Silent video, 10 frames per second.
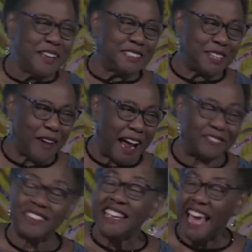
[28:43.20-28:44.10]
So
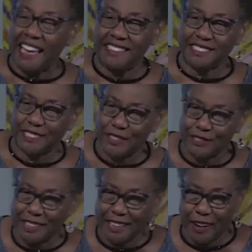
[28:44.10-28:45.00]
after he had the
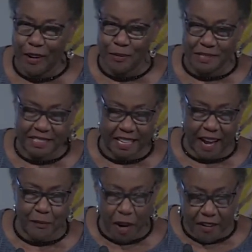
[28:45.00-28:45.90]
surgery, he called me and said,
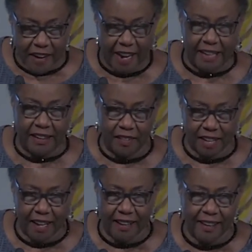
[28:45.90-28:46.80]
"I'm all right,
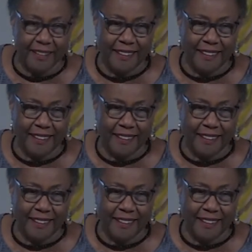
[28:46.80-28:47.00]
okay?"